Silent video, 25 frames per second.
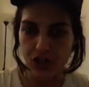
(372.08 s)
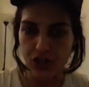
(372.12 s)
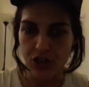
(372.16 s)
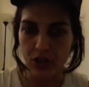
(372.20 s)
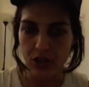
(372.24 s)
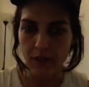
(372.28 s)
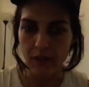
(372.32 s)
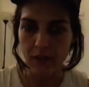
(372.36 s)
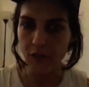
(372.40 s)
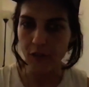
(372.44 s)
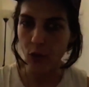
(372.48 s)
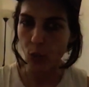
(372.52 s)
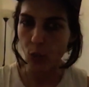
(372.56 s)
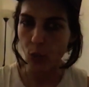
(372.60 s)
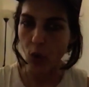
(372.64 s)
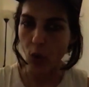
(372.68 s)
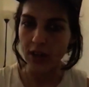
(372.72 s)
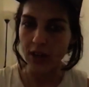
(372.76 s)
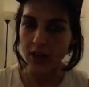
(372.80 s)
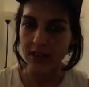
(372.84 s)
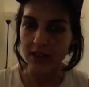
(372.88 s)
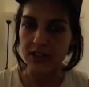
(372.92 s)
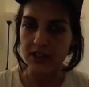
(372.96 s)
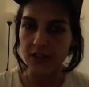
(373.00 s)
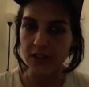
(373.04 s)
yeah. for wanting
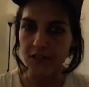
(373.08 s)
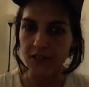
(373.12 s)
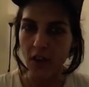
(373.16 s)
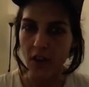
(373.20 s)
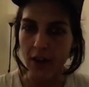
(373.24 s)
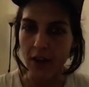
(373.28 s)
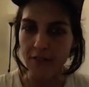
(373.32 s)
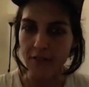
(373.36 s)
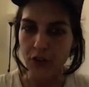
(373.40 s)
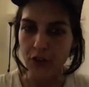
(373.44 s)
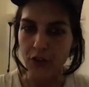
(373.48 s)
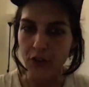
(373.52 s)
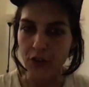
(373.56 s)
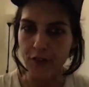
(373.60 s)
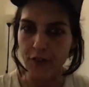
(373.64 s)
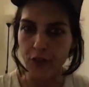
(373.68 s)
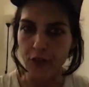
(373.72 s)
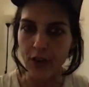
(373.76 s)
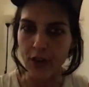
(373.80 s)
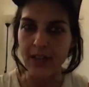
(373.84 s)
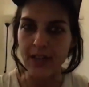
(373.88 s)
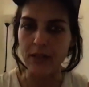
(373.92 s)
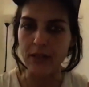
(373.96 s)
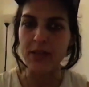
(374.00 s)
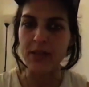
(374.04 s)
to fight for your
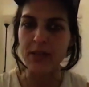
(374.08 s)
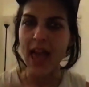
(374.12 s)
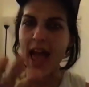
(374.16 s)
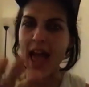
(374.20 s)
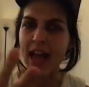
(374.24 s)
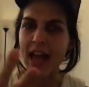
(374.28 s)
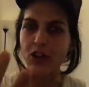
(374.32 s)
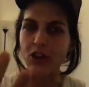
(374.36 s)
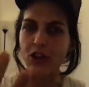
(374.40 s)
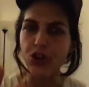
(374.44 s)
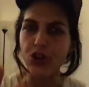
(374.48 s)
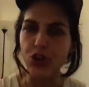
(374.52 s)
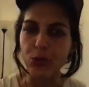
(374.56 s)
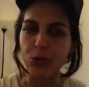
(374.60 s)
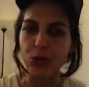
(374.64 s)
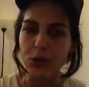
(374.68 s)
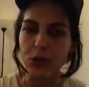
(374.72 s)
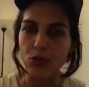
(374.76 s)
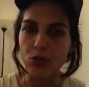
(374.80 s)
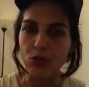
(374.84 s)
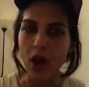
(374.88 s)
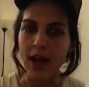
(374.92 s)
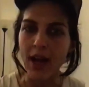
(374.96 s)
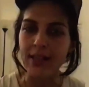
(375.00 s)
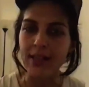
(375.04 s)
freedoms and human
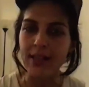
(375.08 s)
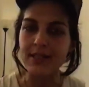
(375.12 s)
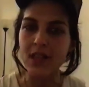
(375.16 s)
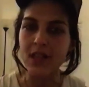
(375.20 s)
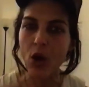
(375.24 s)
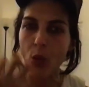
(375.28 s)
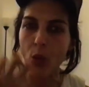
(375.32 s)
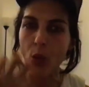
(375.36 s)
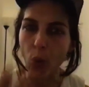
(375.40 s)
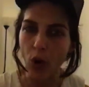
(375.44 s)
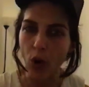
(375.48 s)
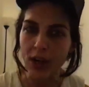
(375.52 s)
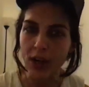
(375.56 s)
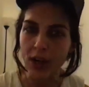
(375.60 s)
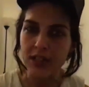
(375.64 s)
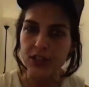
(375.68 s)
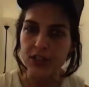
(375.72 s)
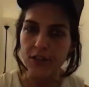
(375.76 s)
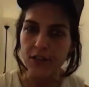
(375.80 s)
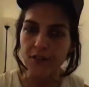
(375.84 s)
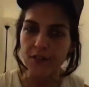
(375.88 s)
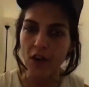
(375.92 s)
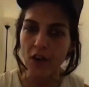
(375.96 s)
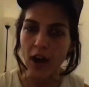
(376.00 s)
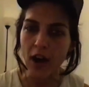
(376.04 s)
rights. Wanting to
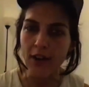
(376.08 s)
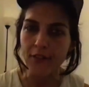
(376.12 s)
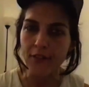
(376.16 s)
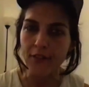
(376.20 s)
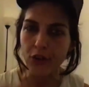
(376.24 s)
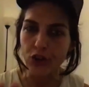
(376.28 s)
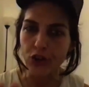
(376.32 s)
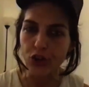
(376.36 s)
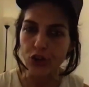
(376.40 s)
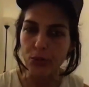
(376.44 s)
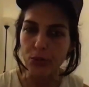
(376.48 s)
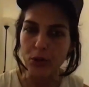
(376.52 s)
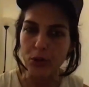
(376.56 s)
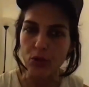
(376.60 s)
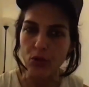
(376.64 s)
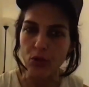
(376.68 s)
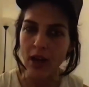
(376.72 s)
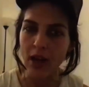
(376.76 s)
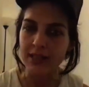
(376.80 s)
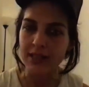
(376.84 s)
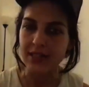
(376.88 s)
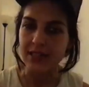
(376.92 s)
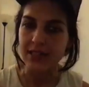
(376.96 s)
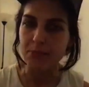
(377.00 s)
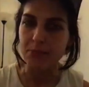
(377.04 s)
fight for human
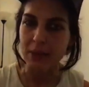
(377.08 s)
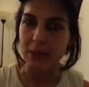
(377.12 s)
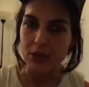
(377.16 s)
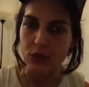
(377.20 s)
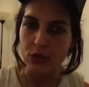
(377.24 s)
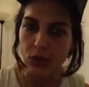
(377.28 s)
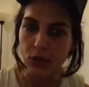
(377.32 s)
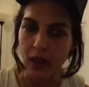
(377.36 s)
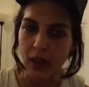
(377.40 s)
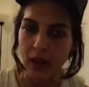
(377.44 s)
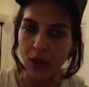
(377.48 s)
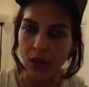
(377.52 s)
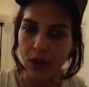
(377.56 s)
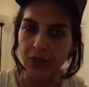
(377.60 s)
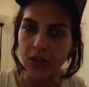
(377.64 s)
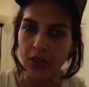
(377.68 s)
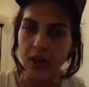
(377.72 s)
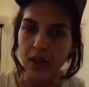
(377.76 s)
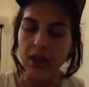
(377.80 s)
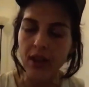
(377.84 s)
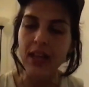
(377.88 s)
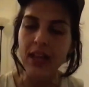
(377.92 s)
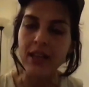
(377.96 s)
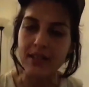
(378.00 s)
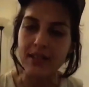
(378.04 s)
rights and mental health,
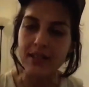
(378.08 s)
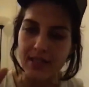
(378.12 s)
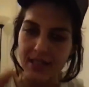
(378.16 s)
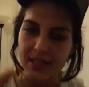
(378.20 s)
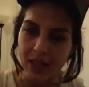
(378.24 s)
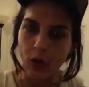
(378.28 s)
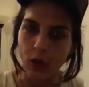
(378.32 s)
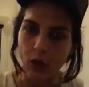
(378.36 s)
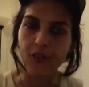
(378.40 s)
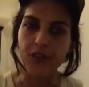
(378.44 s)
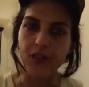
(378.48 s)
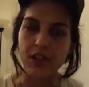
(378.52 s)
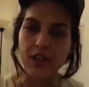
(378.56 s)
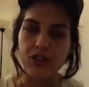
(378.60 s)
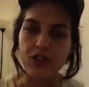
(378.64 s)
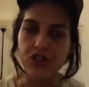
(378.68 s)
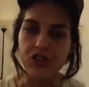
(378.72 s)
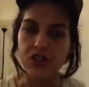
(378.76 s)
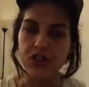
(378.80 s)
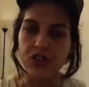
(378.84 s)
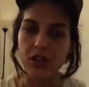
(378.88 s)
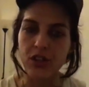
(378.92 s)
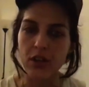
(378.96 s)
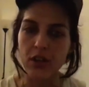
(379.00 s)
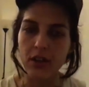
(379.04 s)
it's selfish.
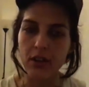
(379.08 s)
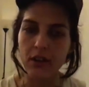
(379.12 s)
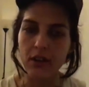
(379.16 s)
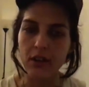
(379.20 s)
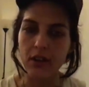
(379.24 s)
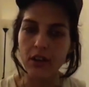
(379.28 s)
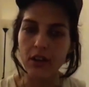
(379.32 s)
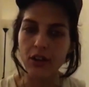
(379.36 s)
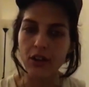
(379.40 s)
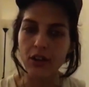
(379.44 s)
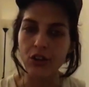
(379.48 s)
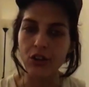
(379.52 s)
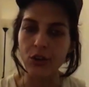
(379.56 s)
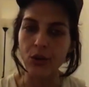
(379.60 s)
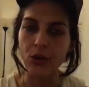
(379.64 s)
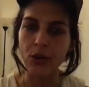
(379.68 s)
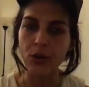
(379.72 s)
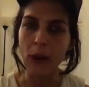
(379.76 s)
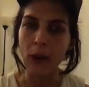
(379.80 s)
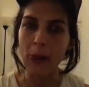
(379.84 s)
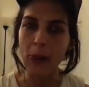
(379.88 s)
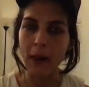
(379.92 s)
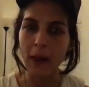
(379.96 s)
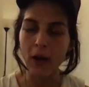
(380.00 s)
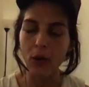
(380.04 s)
You know,
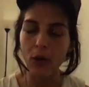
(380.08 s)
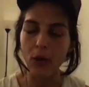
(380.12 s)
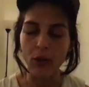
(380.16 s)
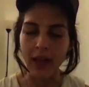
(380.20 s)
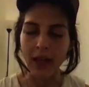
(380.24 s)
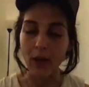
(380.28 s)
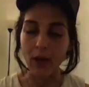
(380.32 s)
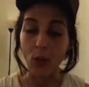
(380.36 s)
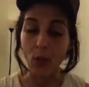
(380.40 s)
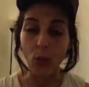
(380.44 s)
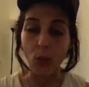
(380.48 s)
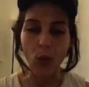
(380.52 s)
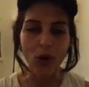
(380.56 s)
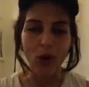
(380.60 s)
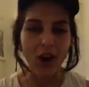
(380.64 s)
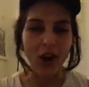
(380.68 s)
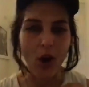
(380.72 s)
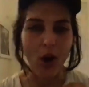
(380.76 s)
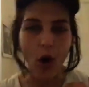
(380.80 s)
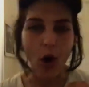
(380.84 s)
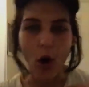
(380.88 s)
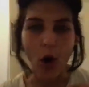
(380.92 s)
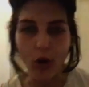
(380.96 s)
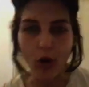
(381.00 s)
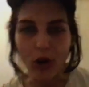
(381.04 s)
like what a
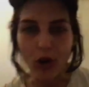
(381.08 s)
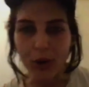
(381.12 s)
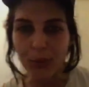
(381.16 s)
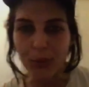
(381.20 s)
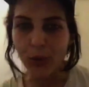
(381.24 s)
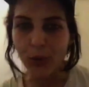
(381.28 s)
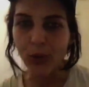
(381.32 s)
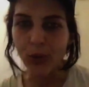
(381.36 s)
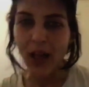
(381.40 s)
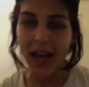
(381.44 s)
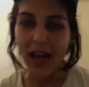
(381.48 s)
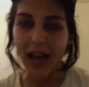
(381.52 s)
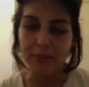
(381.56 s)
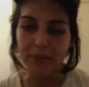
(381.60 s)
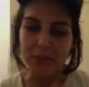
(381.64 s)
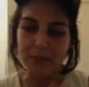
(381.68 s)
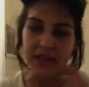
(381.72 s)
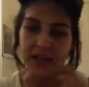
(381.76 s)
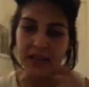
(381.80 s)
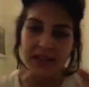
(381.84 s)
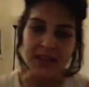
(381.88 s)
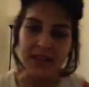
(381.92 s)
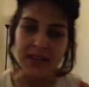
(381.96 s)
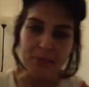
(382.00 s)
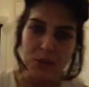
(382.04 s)
horrible and
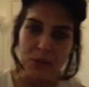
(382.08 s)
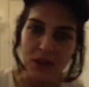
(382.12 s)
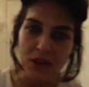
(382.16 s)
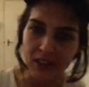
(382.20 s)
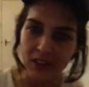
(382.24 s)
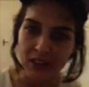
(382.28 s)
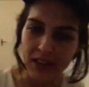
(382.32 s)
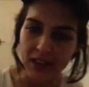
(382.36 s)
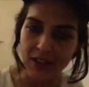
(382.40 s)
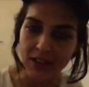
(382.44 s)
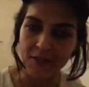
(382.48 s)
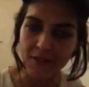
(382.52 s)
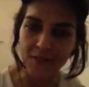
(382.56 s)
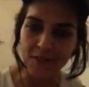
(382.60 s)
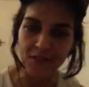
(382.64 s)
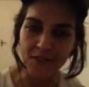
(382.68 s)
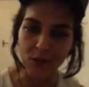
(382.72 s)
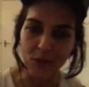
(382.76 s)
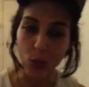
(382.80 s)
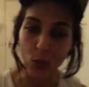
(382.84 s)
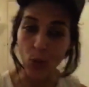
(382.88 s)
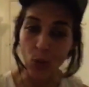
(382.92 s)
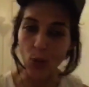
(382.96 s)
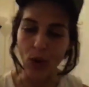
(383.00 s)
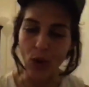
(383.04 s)
manipulative
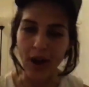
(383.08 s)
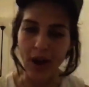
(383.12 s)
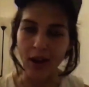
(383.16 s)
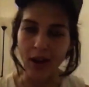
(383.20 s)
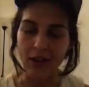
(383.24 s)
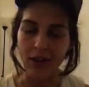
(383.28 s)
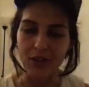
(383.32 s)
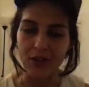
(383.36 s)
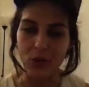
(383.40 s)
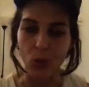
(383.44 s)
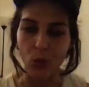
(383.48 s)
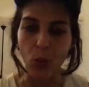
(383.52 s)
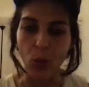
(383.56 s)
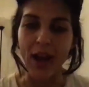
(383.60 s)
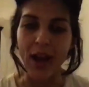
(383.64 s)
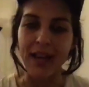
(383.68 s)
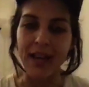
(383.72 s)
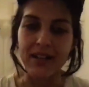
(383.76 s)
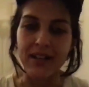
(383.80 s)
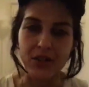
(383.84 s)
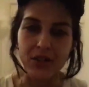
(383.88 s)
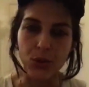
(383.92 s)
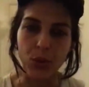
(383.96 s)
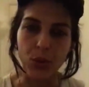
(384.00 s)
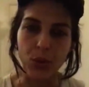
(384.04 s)
uh, way
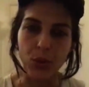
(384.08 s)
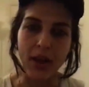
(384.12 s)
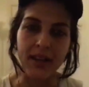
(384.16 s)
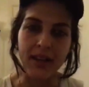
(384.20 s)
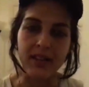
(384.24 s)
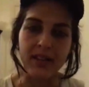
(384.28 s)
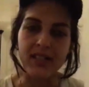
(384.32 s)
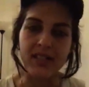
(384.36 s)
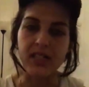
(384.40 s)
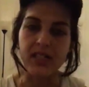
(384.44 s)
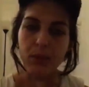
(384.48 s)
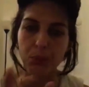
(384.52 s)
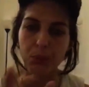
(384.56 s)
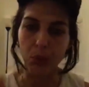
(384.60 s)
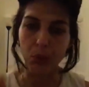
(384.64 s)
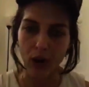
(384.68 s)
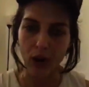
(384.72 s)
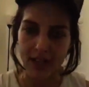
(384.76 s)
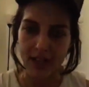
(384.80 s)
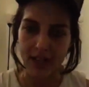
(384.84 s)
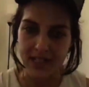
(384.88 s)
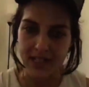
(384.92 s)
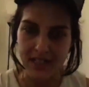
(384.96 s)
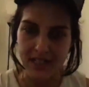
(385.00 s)
to, I guess, suppress